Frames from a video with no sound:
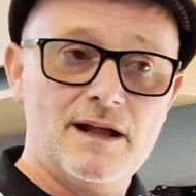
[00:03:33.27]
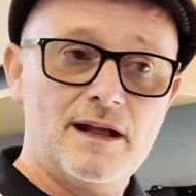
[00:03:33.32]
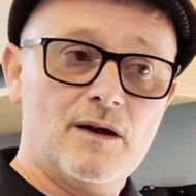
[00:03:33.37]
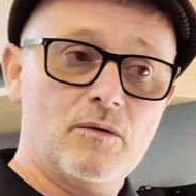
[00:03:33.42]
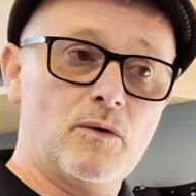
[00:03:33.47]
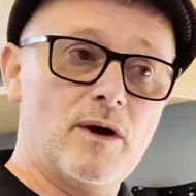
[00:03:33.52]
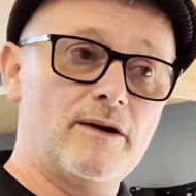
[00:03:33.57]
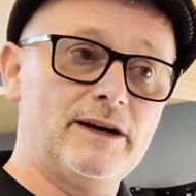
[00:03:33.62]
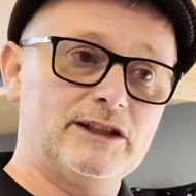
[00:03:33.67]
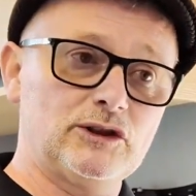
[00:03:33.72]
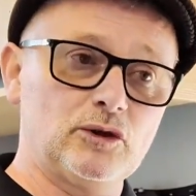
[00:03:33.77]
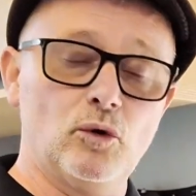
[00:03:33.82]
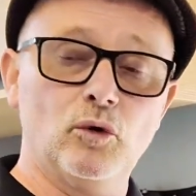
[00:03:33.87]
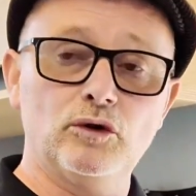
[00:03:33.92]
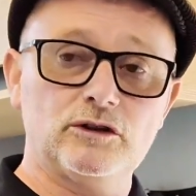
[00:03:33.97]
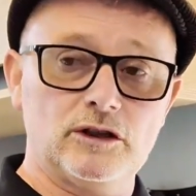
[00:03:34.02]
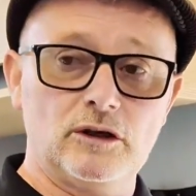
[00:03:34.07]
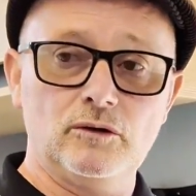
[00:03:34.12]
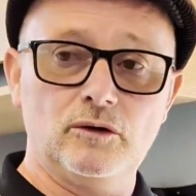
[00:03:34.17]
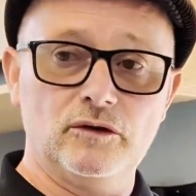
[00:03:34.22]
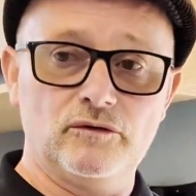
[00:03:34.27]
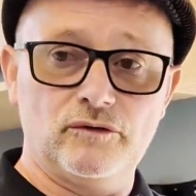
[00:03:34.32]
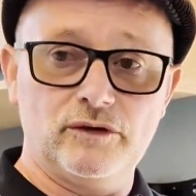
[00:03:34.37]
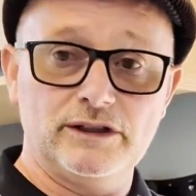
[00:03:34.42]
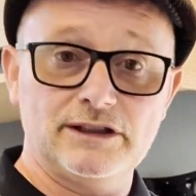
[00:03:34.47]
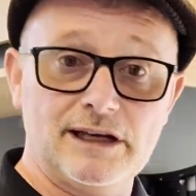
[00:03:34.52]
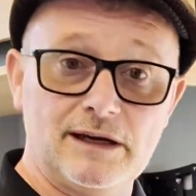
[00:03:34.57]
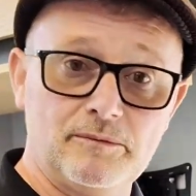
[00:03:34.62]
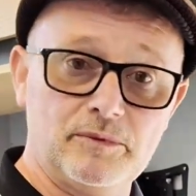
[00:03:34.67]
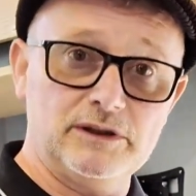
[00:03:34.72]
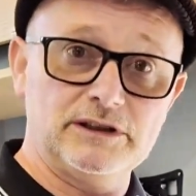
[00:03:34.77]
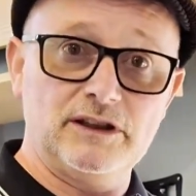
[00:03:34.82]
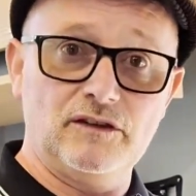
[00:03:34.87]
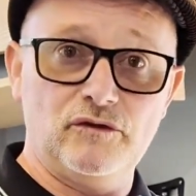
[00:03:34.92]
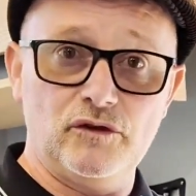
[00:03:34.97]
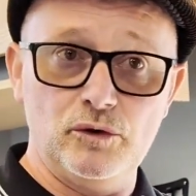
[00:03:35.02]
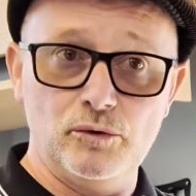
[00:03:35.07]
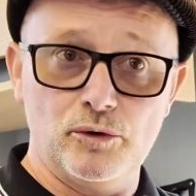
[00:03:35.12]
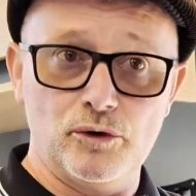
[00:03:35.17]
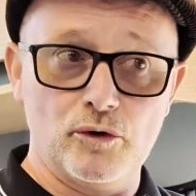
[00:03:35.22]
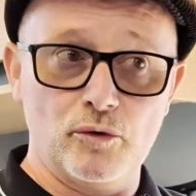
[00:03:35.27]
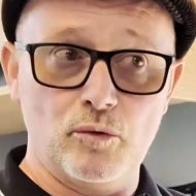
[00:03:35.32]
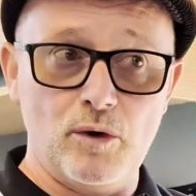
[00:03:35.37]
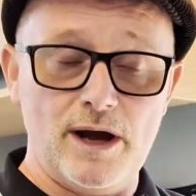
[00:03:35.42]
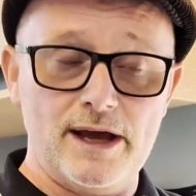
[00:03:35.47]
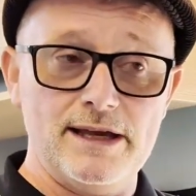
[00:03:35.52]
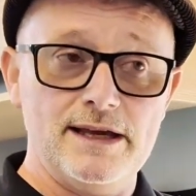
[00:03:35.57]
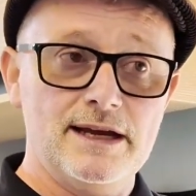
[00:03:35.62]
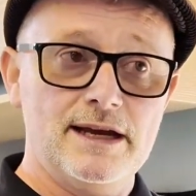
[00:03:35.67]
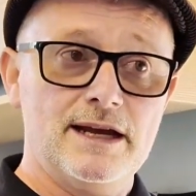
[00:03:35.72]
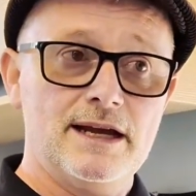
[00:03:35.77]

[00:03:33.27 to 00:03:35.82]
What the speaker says: Where it's also good, for example, is if you were away